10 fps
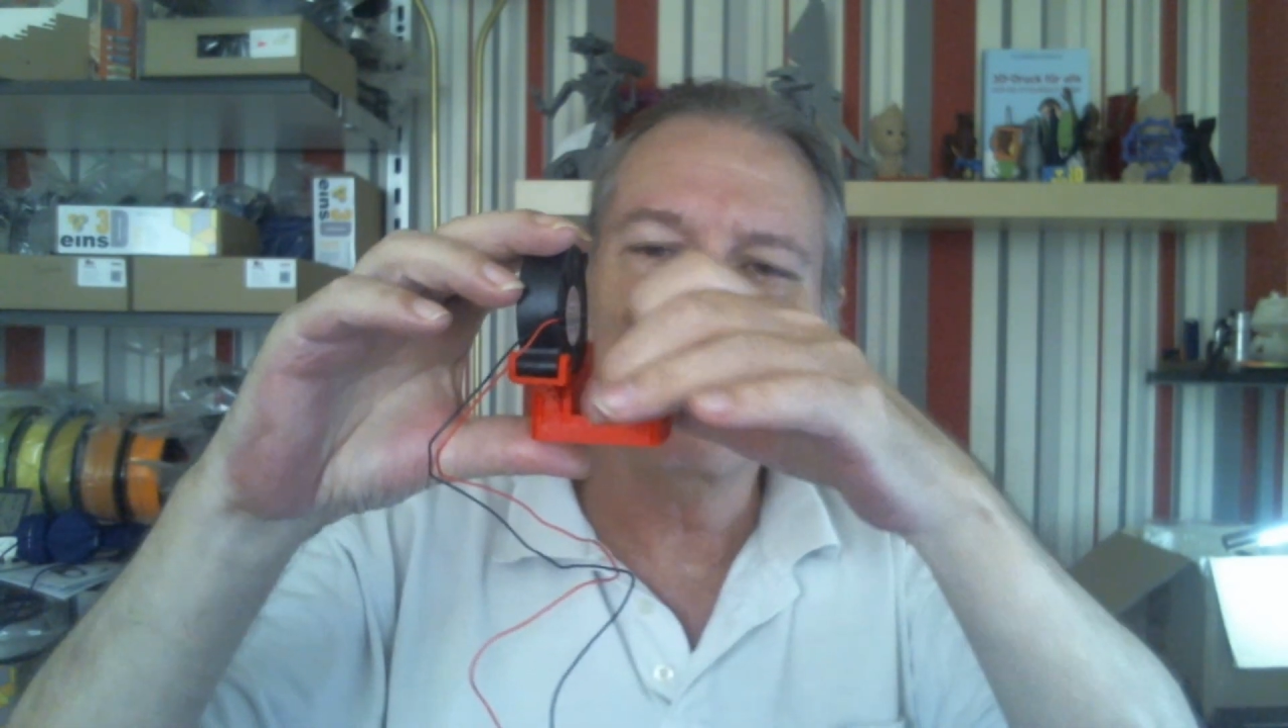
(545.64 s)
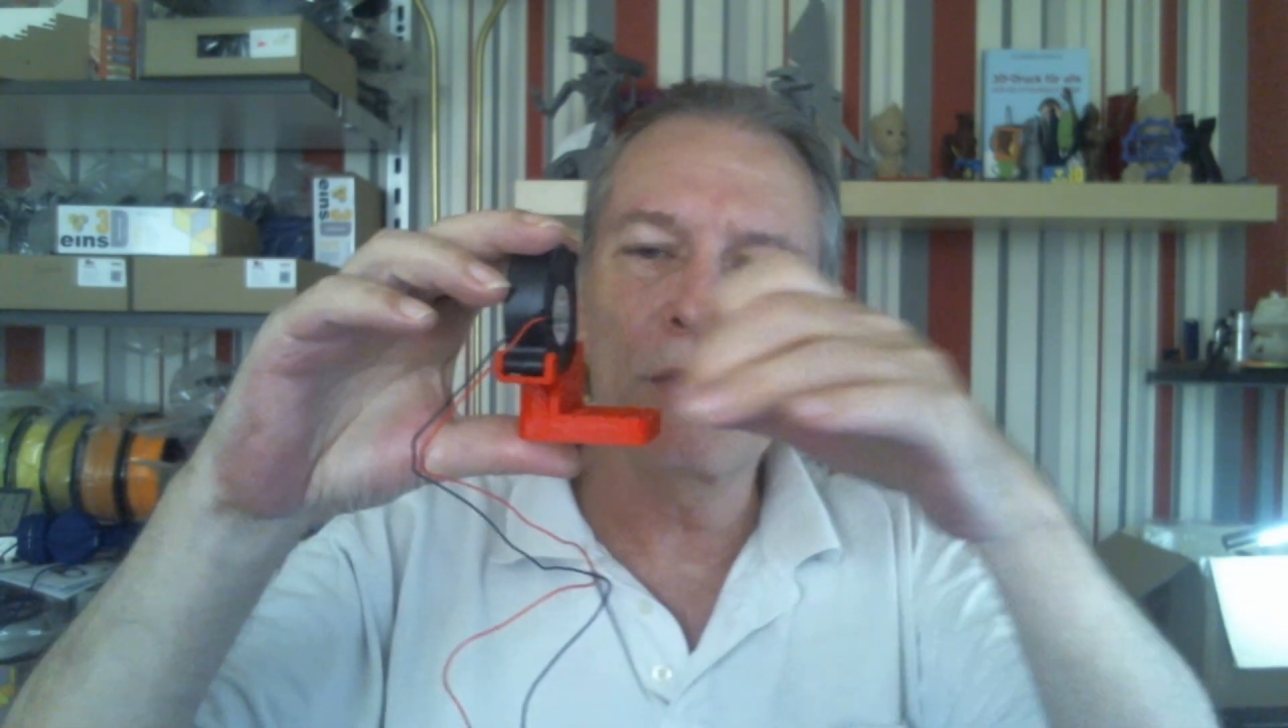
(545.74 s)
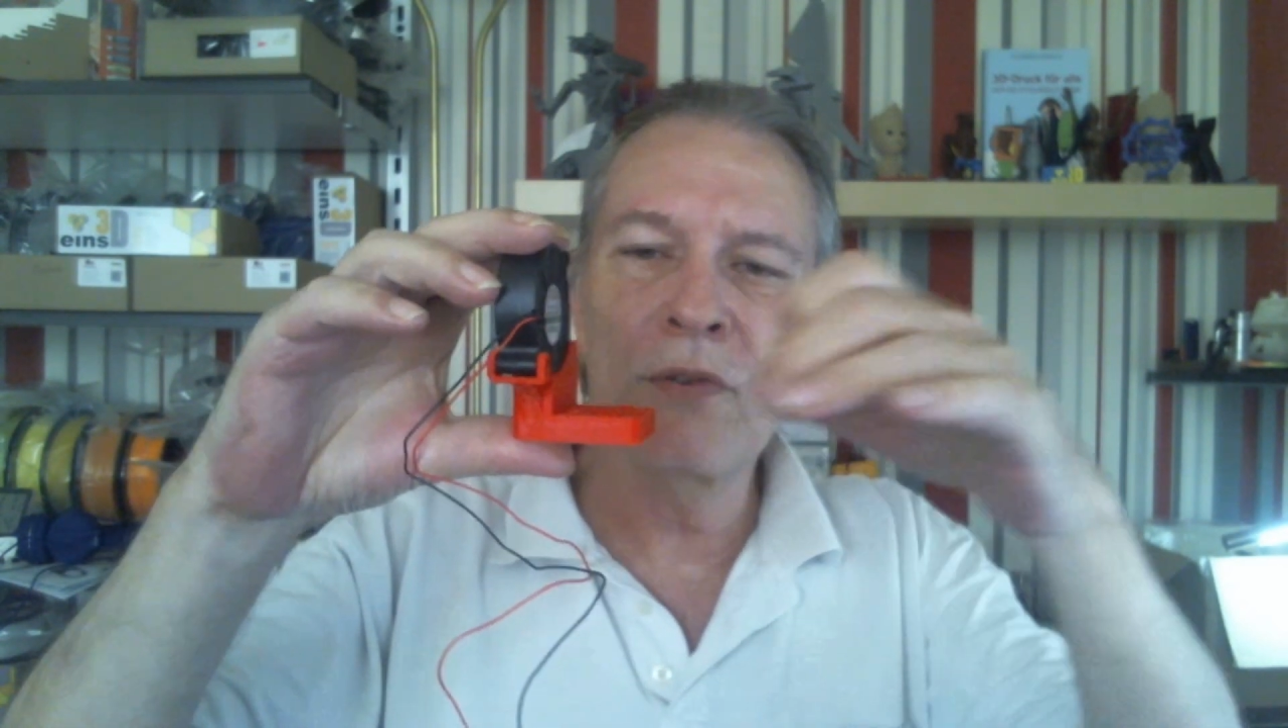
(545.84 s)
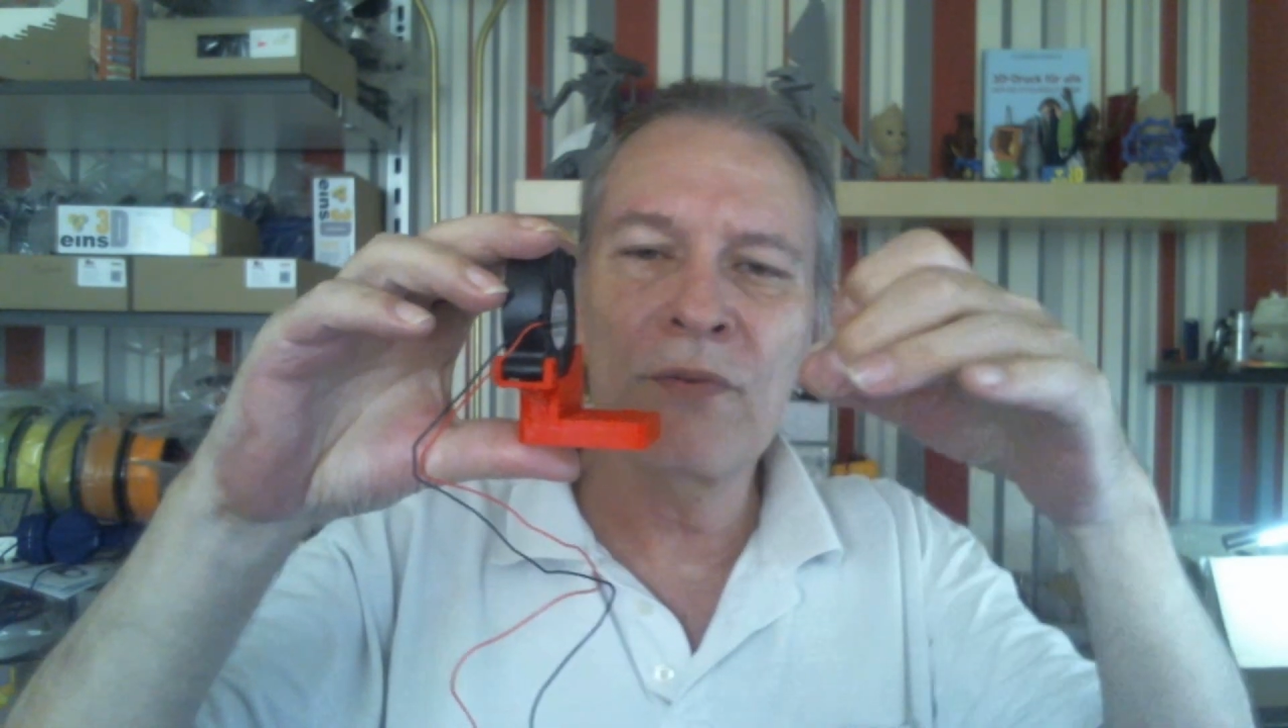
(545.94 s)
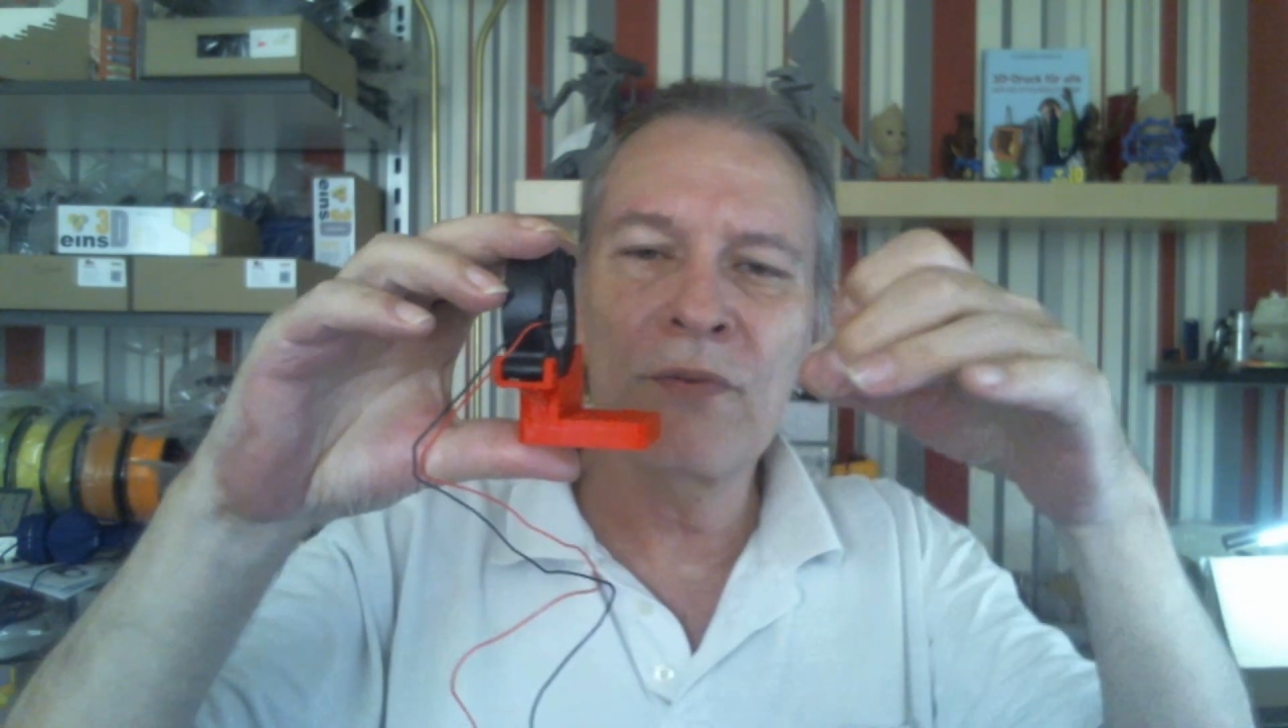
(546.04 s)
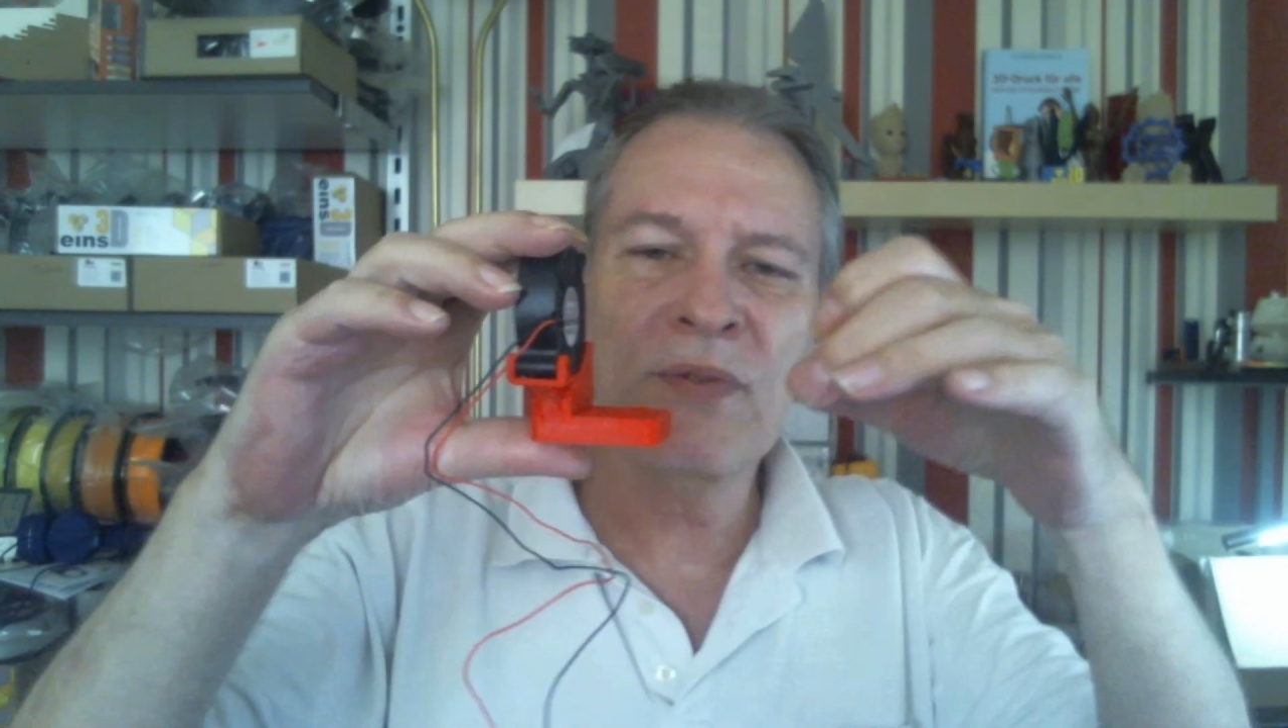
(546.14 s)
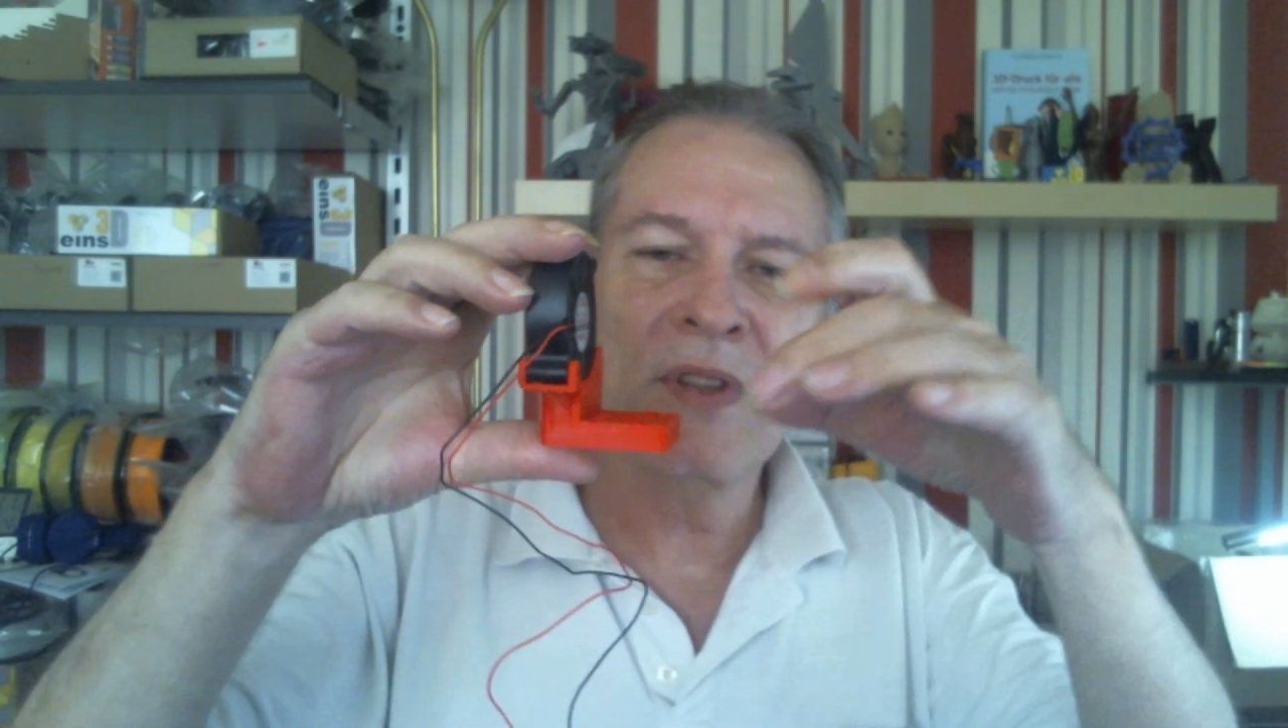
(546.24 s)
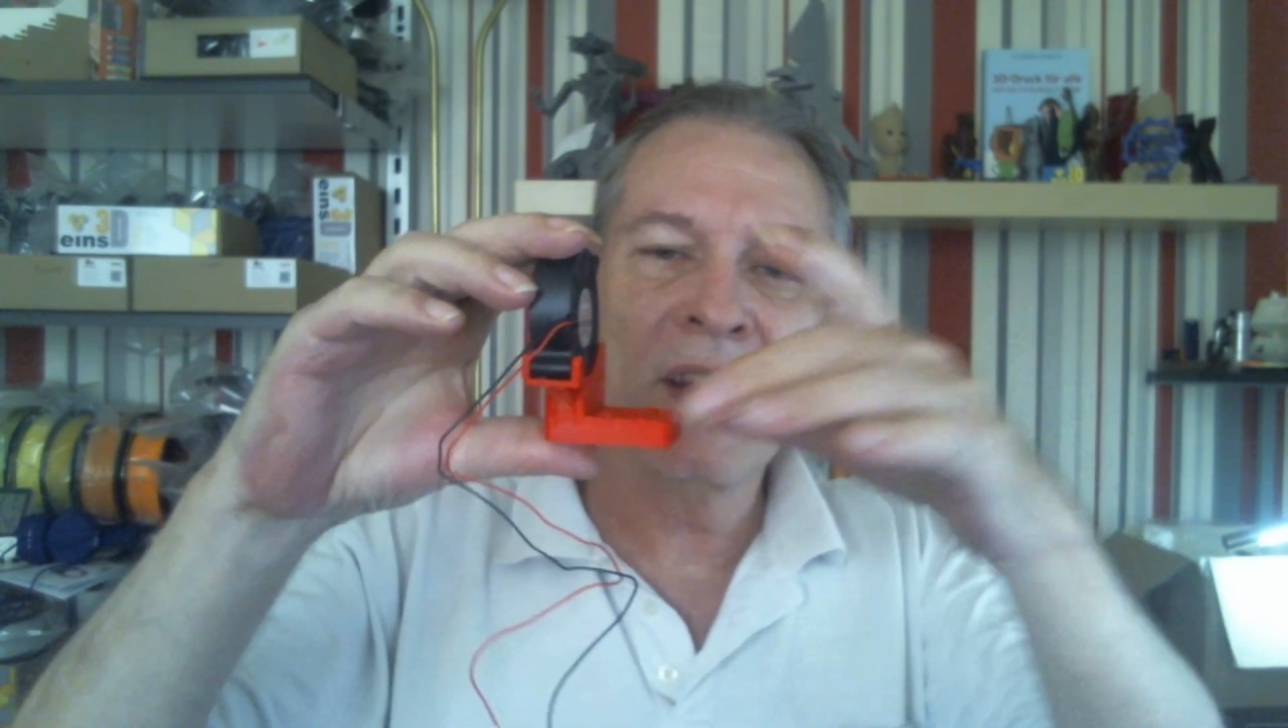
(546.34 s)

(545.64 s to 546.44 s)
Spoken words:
grooves